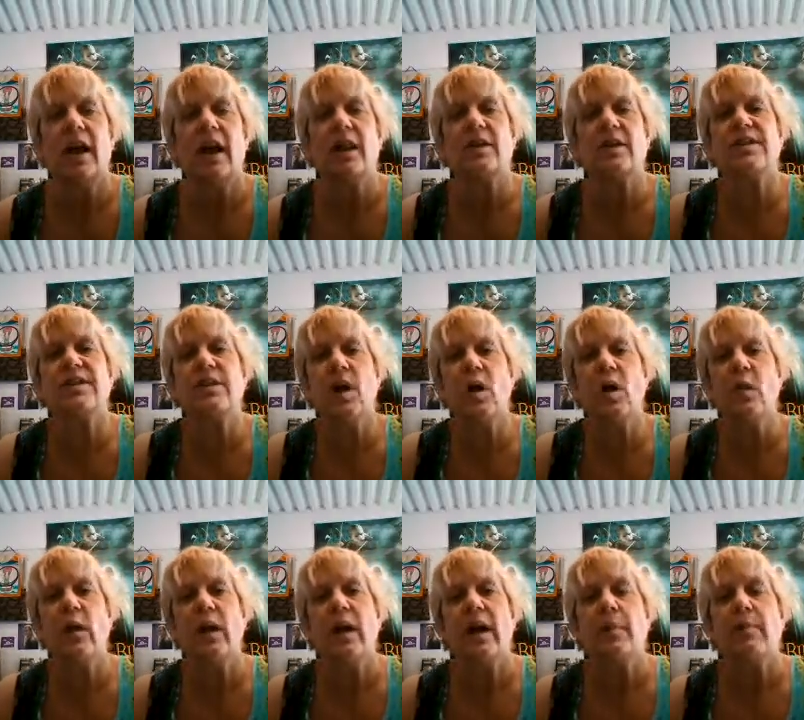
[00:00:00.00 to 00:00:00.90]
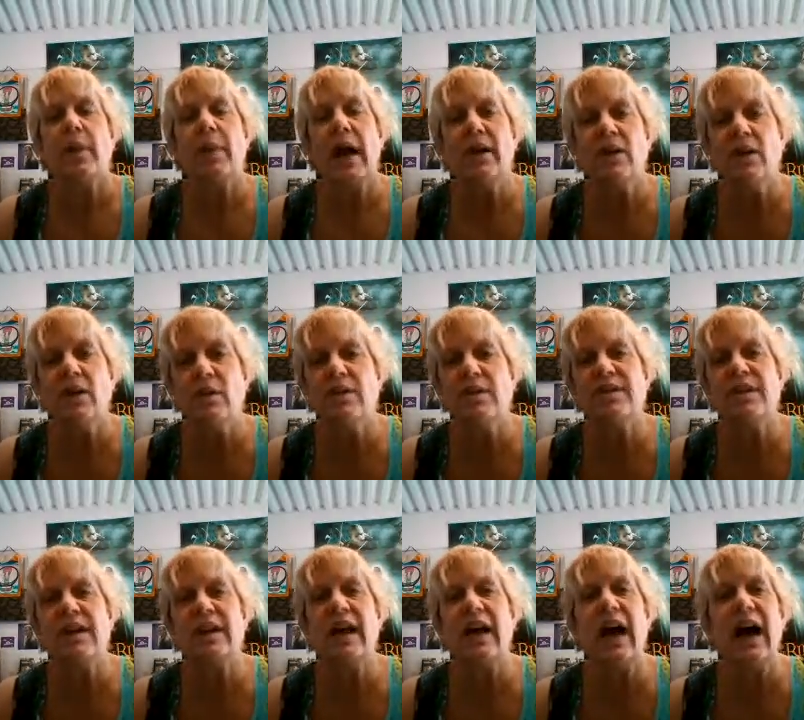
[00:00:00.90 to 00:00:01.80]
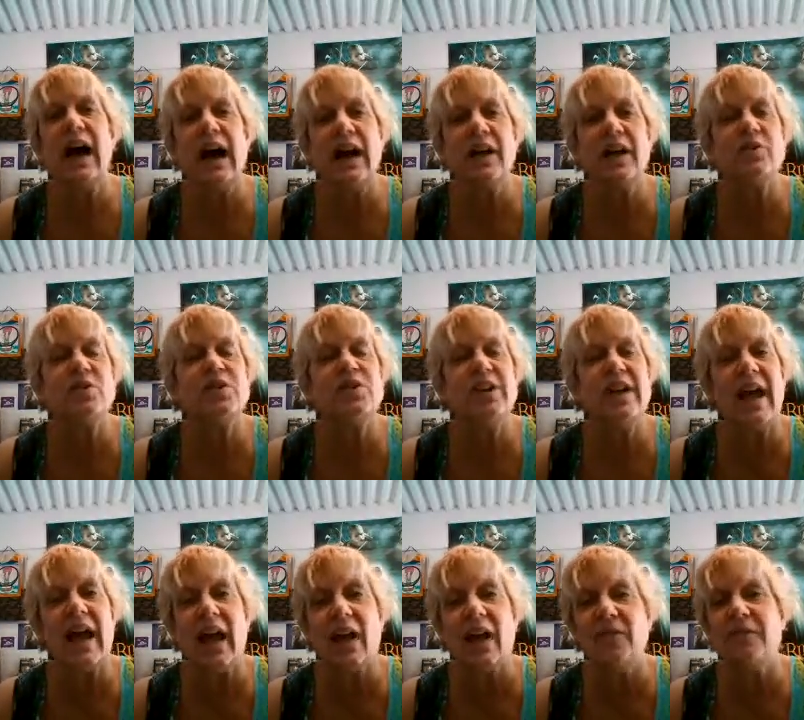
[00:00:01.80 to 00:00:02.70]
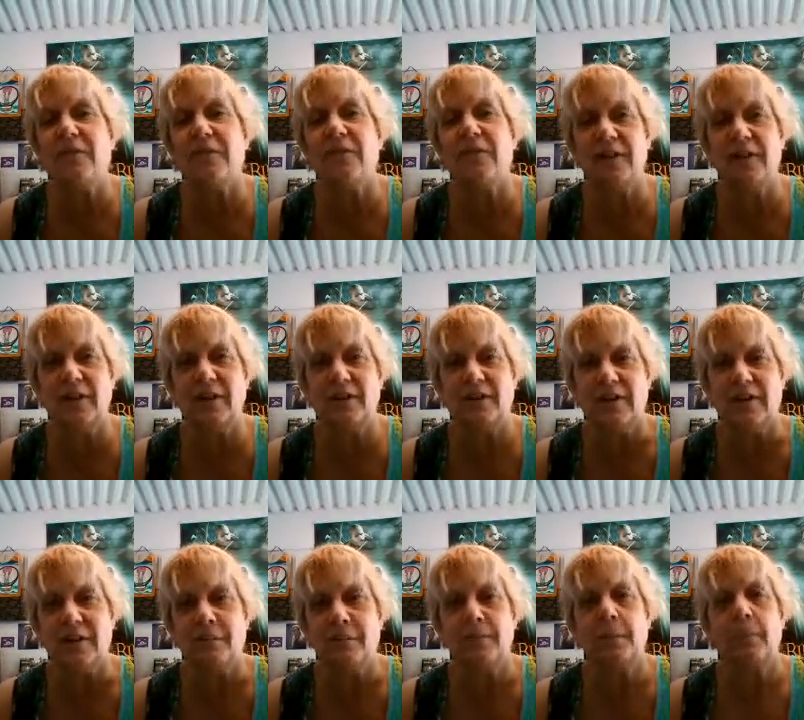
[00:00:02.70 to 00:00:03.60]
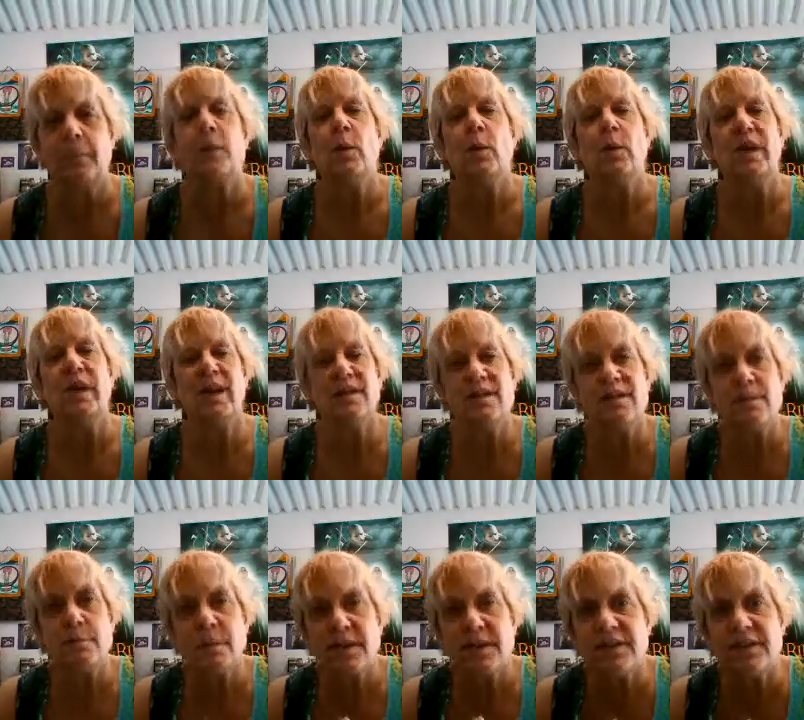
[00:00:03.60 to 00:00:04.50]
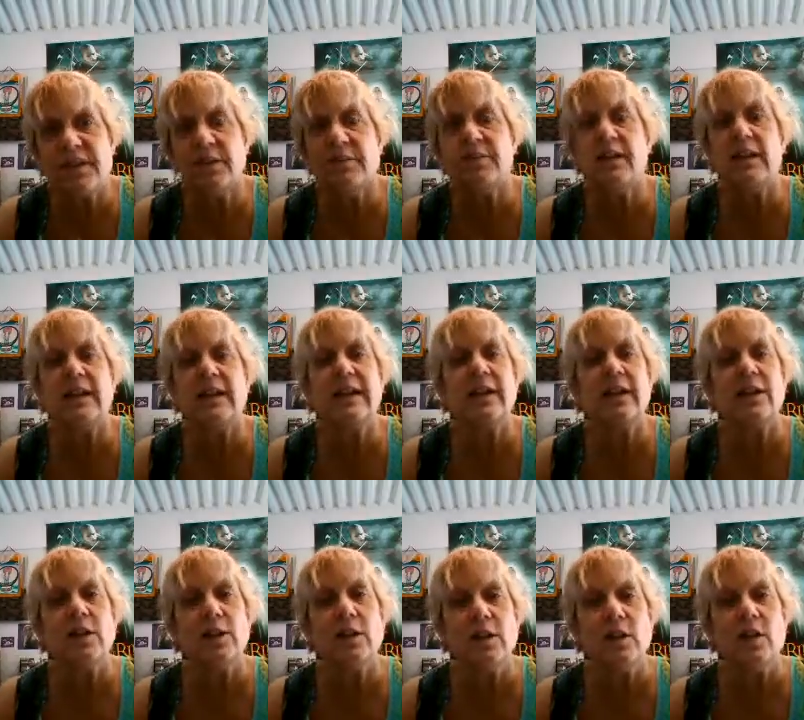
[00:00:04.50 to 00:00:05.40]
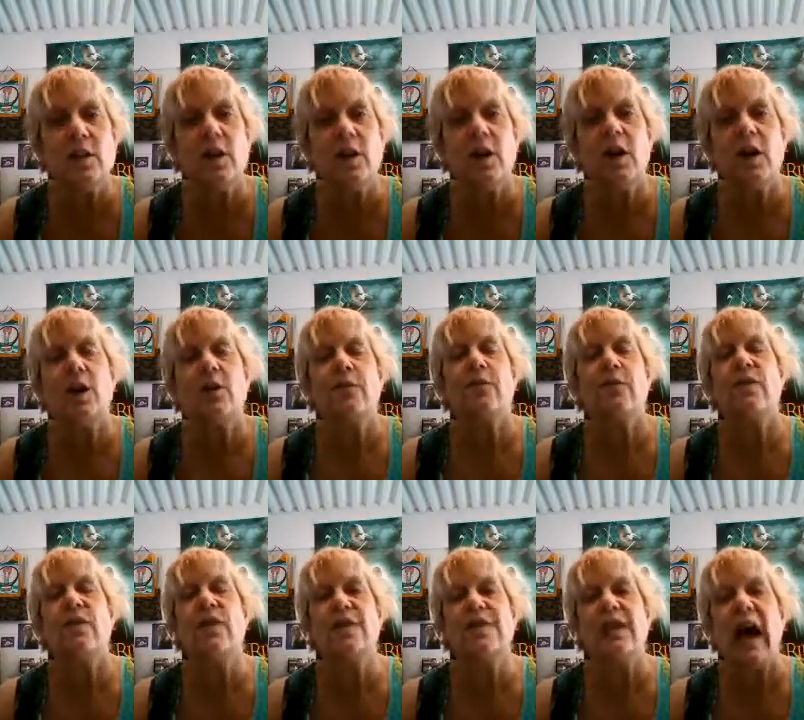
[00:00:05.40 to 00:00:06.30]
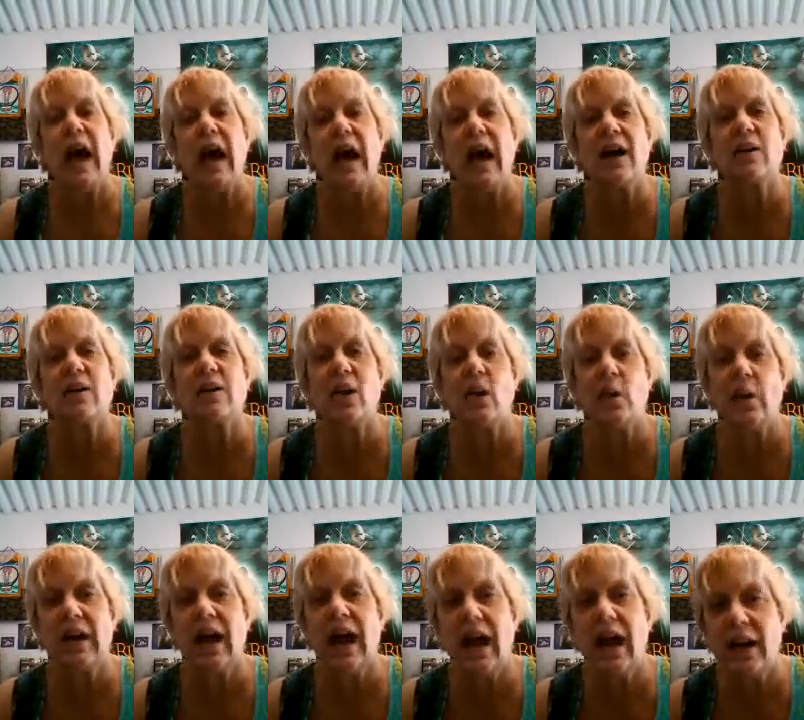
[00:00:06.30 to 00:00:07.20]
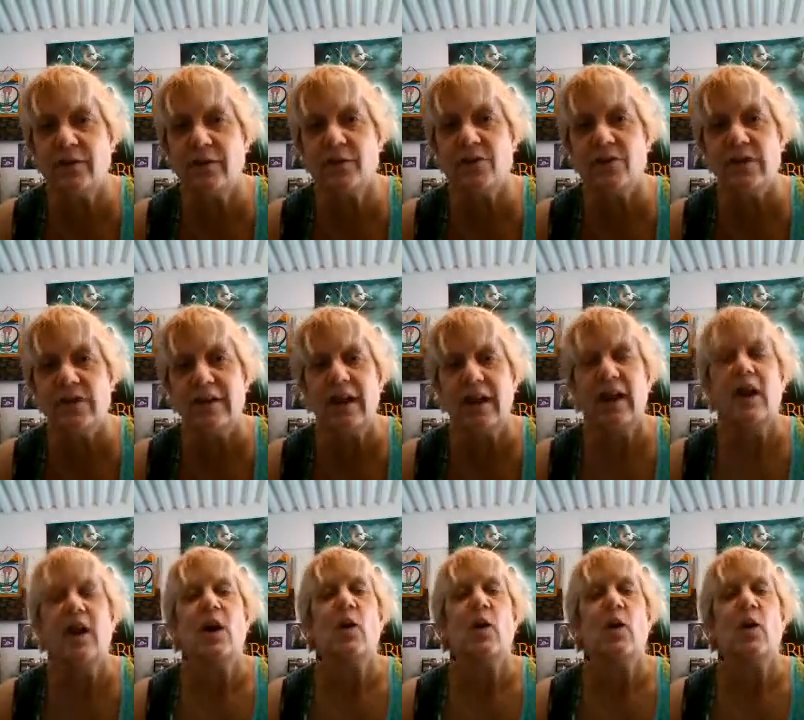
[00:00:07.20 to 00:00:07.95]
And so by using a hydrogen alpha filter, we can specifically look for this hot glowing hydrogen,